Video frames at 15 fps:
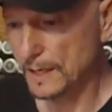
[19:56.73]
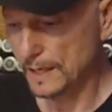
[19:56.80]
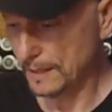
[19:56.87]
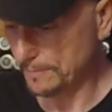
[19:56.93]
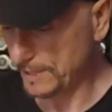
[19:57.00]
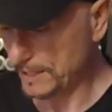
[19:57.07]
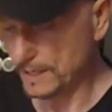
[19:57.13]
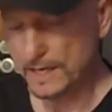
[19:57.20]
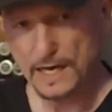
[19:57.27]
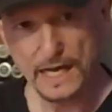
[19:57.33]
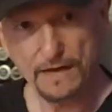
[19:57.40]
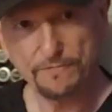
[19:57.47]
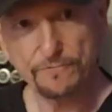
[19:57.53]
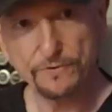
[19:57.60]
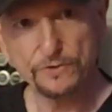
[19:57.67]
I may not
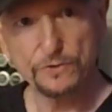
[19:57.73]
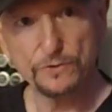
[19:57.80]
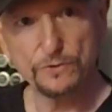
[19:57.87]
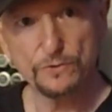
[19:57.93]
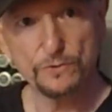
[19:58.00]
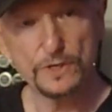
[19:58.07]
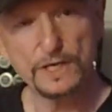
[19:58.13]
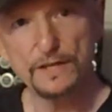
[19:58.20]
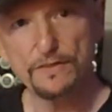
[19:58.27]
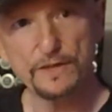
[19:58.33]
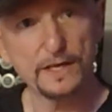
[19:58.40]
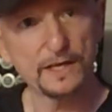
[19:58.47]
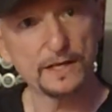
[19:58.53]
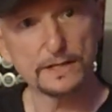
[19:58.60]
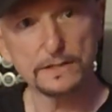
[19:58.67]
have to do
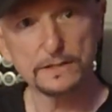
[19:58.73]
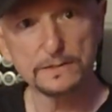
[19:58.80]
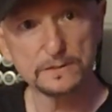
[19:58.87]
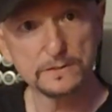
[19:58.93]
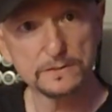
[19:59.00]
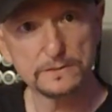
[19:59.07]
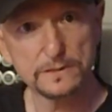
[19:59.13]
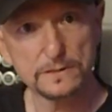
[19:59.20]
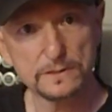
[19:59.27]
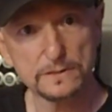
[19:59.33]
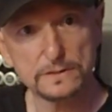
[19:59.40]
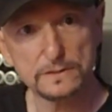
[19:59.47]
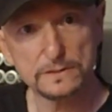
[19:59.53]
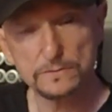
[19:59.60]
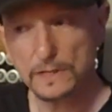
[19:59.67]
anything
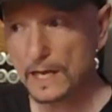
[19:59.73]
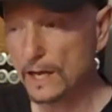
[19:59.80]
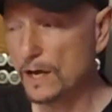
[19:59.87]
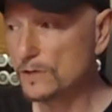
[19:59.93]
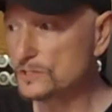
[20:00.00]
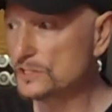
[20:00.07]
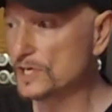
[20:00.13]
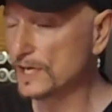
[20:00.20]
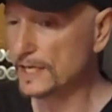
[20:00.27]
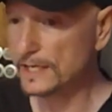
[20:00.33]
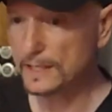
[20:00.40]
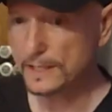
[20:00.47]
until, like, I'll check